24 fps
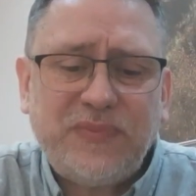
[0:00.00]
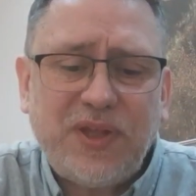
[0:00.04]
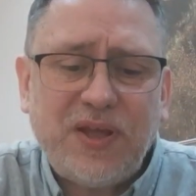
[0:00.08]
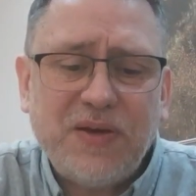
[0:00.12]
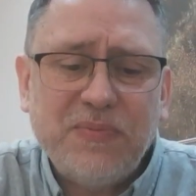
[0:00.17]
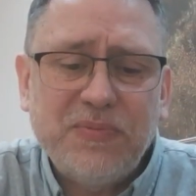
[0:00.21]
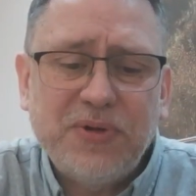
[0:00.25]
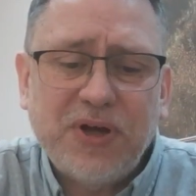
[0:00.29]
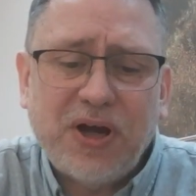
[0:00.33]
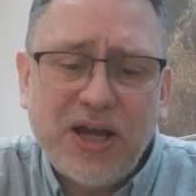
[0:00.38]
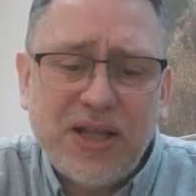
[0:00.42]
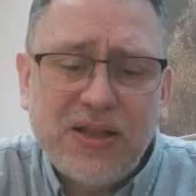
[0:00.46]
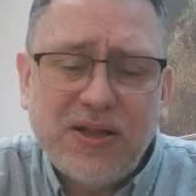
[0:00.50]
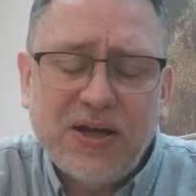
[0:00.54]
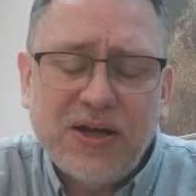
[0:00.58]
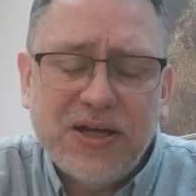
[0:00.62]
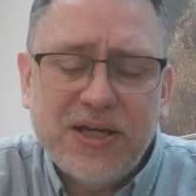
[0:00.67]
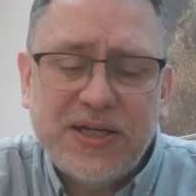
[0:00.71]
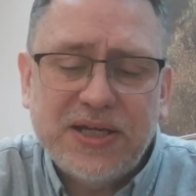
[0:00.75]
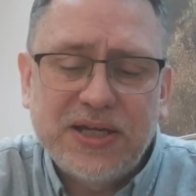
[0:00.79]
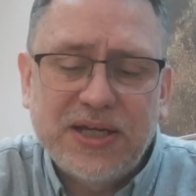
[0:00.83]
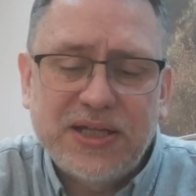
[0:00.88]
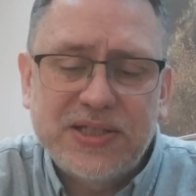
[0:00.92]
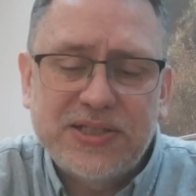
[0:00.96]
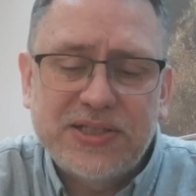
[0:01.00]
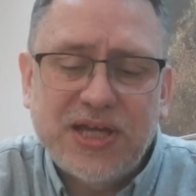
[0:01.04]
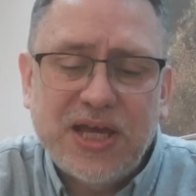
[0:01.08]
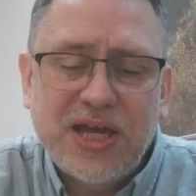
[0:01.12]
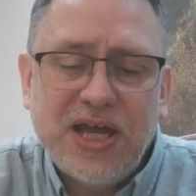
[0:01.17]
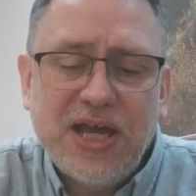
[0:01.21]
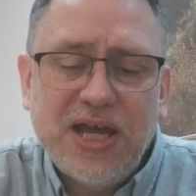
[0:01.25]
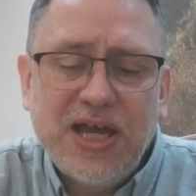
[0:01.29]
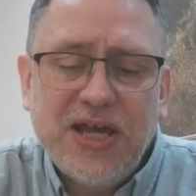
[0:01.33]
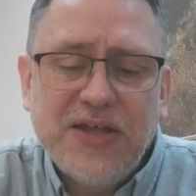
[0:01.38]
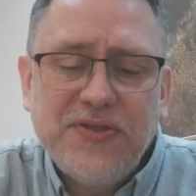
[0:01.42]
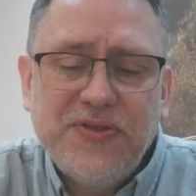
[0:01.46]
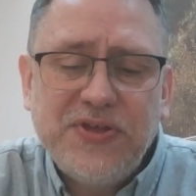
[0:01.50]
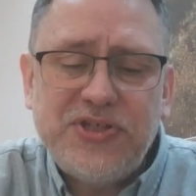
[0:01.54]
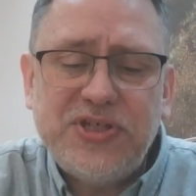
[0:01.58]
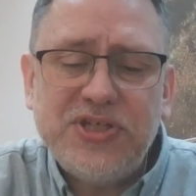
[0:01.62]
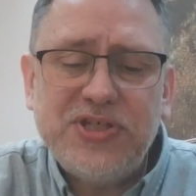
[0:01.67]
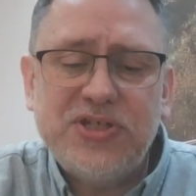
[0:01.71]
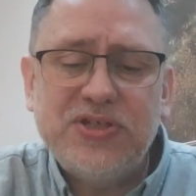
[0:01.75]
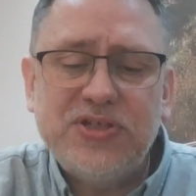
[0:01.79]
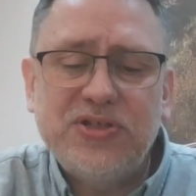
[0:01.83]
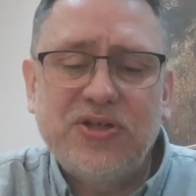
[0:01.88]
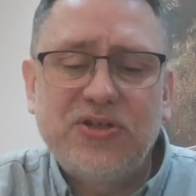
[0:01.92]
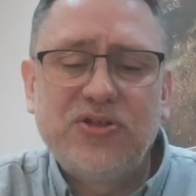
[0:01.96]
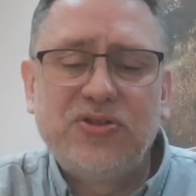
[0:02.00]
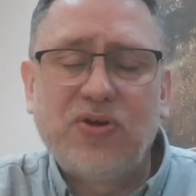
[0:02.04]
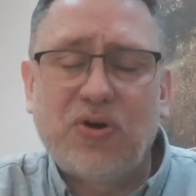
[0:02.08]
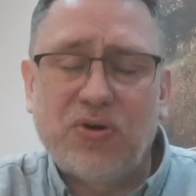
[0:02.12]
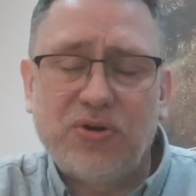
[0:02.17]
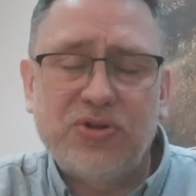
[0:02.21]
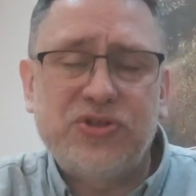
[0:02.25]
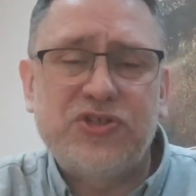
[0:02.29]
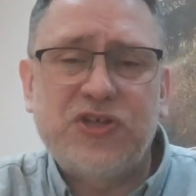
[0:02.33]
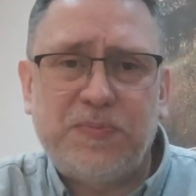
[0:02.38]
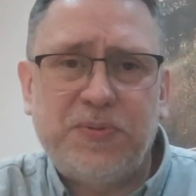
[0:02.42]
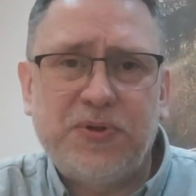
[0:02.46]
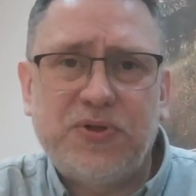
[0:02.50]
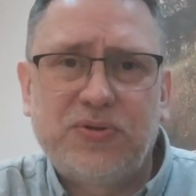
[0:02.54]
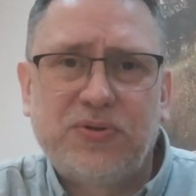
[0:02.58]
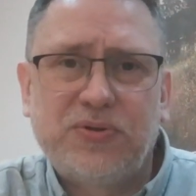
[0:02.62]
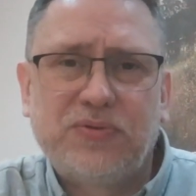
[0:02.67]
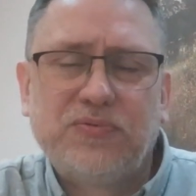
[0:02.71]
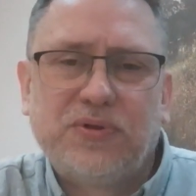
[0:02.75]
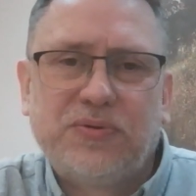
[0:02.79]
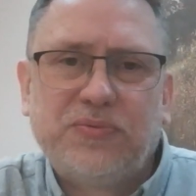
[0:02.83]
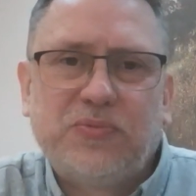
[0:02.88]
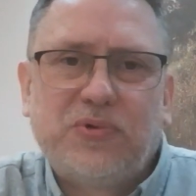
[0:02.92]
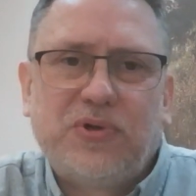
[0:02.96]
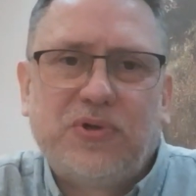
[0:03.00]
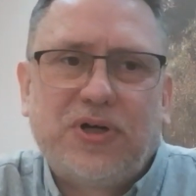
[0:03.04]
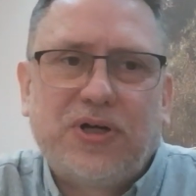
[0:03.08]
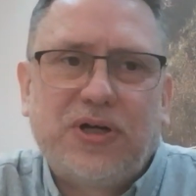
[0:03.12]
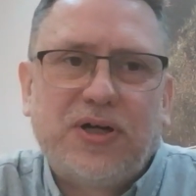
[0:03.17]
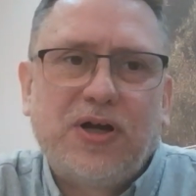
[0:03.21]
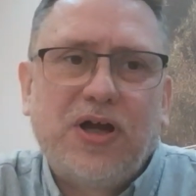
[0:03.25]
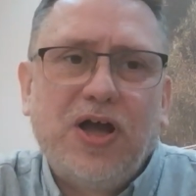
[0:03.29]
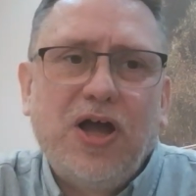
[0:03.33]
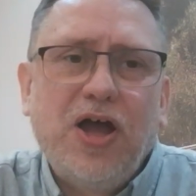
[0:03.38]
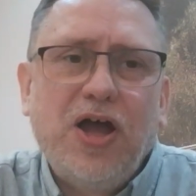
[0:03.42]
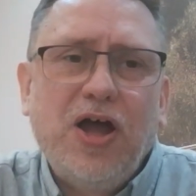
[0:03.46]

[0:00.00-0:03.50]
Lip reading: But I like it. This is not a typical Renoir.